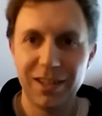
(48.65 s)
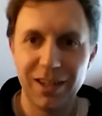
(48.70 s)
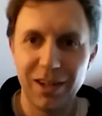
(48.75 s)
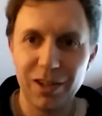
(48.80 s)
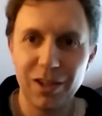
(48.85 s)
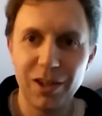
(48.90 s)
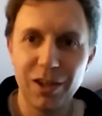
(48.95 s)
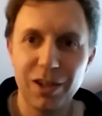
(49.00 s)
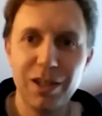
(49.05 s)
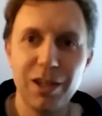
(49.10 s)

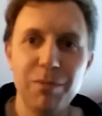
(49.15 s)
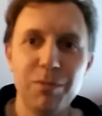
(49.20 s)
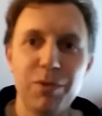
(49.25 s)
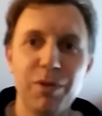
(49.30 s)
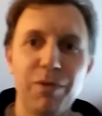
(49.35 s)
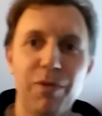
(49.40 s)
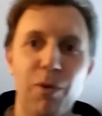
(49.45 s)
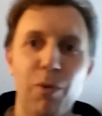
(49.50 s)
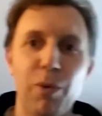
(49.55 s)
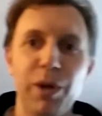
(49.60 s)
are going to come
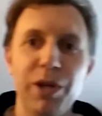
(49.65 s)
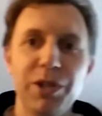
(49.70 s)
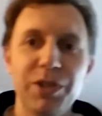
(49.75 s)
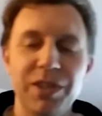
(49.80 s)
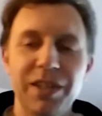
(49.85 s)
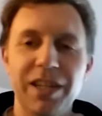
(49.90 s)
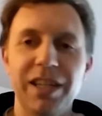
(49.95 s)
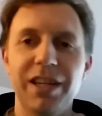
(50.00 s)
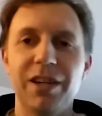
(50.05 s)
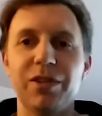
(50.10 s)
to
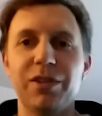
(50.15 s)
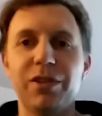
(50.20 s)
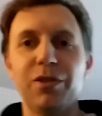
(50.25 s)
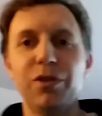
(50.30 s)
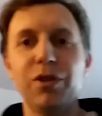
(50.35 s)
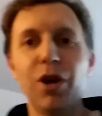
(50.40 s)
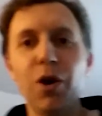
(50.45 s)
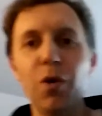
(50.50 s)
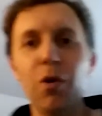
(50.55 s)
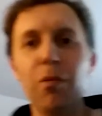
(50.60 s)
fruition now to
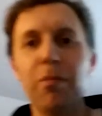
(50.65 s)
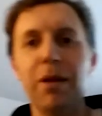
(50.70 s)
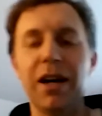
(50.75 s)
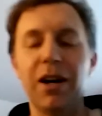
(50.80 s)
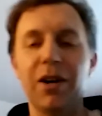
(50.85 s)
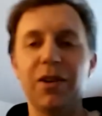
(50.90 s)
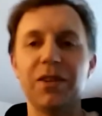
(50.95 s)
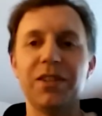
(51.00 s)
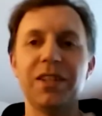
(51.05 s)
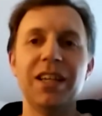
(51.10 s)
know
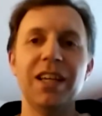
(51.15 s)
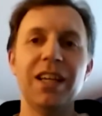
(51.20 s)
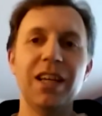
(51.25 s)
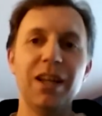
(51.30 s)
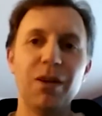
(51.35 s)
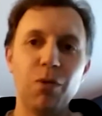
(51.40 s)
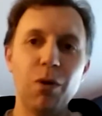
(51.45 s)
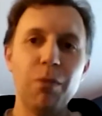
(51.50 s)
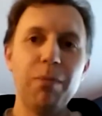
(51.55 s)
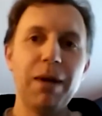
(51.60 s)
about
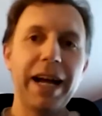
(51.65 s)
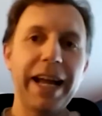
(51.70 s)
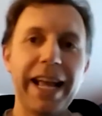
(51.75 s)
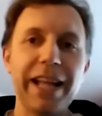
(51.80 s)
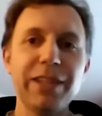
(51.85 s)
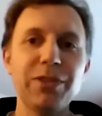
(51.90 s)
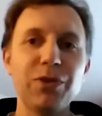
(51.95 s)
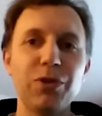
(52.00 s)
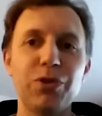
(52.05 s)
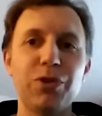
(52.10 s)
what my
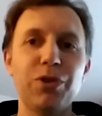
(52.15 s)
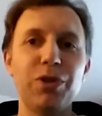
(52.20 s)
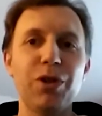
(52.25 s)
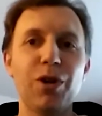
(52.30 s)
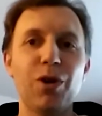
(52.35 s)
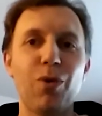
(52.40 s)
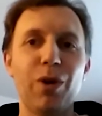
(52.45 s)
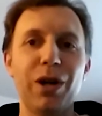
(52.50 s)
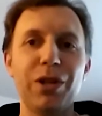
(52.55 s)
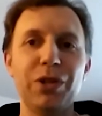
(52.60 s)
answers to
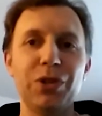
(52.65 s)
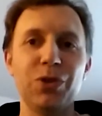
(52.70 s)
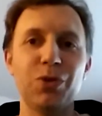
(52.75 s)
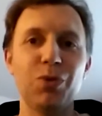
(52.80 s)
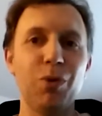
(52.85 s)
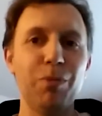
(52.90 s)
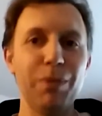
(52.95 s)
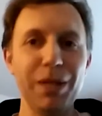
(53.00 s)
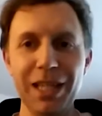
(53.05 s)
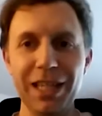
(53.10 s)
your questions
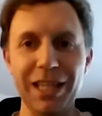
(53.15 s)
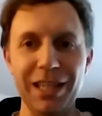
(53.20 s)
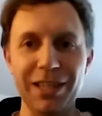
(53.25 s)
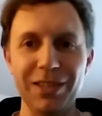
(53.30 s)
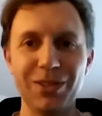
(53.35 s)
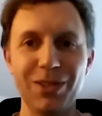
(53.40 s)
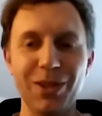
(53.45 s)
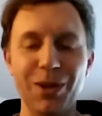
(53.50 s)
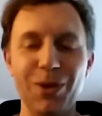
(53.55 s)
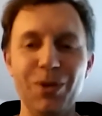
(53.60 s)
will be
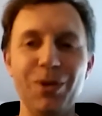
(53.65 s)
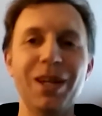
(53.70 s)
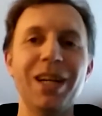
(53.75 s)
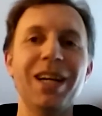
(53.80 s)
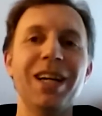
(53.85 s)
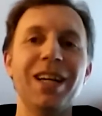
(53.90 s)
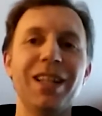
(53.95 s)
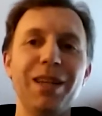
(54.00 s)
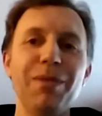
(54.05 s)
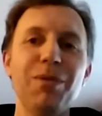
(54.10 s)
so
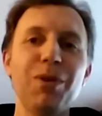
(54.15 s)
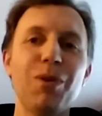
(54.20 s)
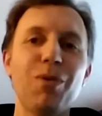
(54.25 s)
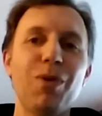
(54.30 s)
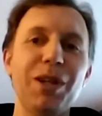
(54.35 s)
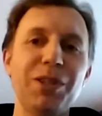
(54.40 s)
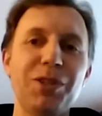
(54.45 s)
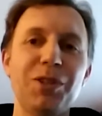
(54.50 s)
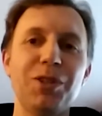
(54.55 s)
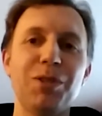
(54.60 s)
leave the
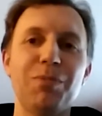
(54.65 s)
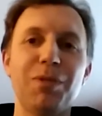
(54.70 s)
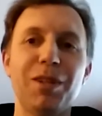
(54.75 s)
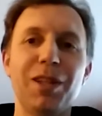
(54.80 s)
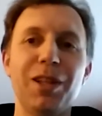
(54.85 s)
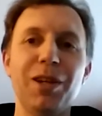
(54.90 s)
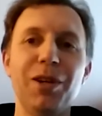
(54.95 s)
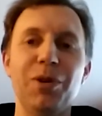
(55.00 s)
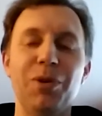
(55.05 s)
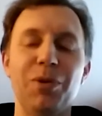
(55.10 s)
questions
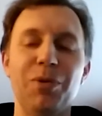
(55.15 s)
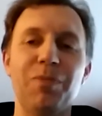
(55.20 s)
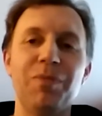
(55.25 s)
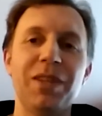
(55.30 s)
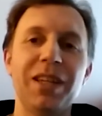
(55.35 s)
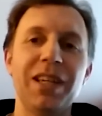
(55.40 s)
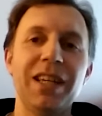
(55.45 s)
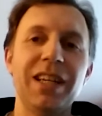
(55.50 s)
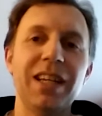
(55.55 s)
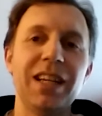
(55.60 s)
below
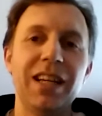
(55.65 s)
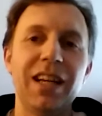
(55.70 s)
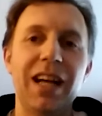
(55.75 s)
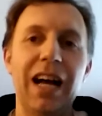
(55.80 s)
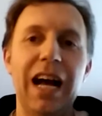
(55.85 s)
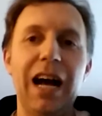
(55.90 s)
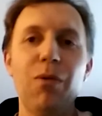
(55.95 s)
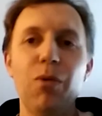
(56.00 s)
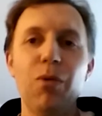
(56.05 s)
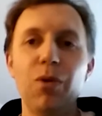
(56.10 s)

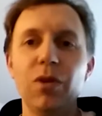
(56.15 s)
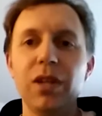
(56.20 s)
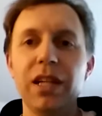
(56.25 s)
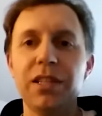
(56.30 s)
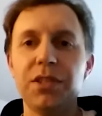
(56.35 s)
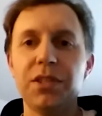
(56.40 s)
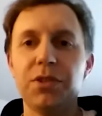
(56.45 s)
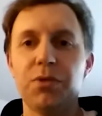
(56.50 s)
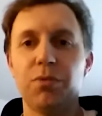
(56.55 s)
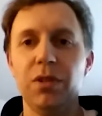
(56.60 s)
I will
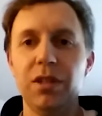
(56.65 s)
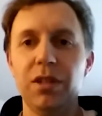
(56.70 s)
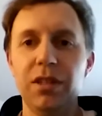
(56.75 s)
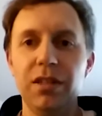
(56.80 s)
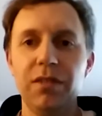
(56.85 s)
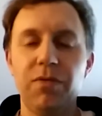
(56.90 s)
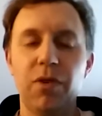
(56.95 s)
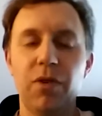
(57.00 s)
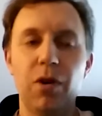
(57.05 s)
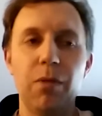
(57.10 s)
let this
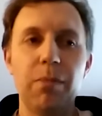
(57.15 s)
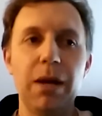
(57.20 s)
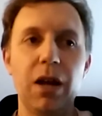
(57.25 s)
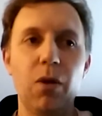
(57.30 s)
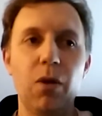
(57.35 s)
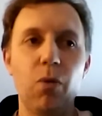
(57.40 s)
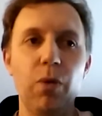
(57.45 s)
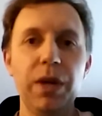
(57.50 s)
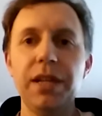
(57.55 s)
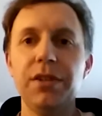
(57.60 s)
run for
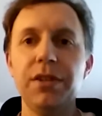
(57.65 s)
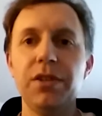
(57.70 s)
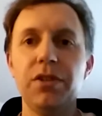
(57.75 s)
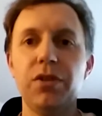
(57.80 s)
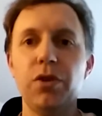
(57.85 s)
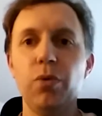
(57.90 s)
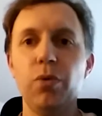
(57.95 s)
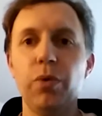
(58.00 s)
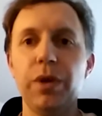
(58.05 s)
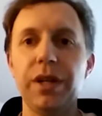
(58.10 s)
about a week to
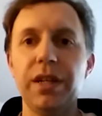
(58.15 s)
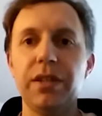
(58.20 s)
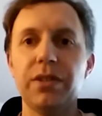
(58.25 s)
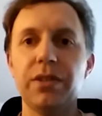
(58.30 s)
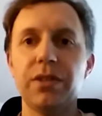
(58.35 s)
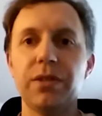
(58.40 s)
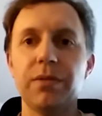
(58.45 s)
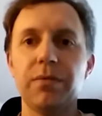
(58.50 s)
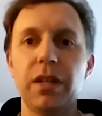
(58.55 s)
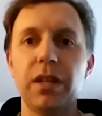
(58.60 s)
two
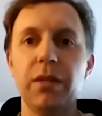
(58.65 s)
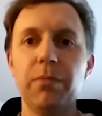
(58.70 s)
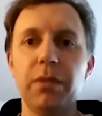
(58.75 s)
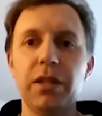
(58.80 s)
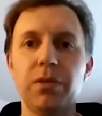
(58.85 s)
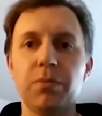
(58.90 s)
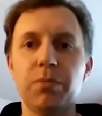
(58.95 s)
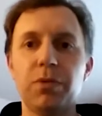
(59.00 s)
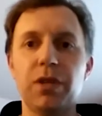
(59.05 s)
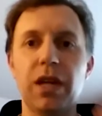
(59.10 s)
weeks. Give
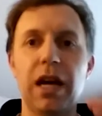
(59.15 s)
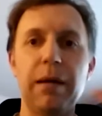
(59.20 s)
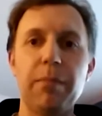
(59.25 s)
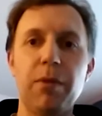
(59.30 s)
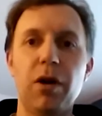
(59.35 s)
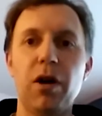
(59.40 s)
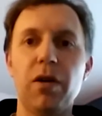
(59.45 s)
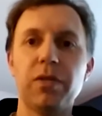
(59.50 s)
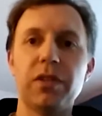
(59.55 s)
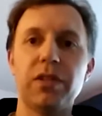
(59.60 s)
me some
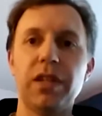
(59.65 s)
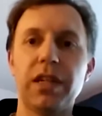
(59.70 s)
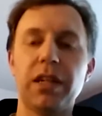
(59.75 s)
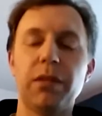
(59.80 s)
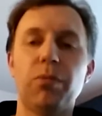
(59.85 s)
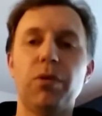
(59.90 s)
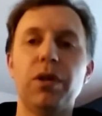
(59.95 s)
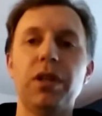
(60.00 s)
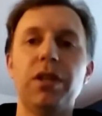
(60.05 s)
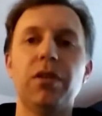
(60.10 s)
time off to take
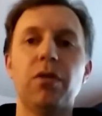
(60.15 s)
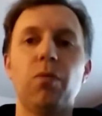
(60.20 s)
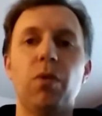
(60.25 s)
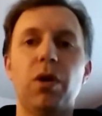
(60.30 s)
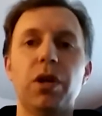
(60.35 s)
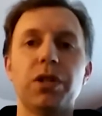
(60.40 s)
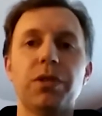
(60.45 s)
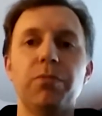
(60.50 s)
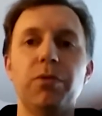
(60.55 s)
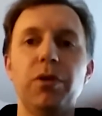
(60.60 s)
a breather and
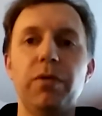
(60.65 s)
watch some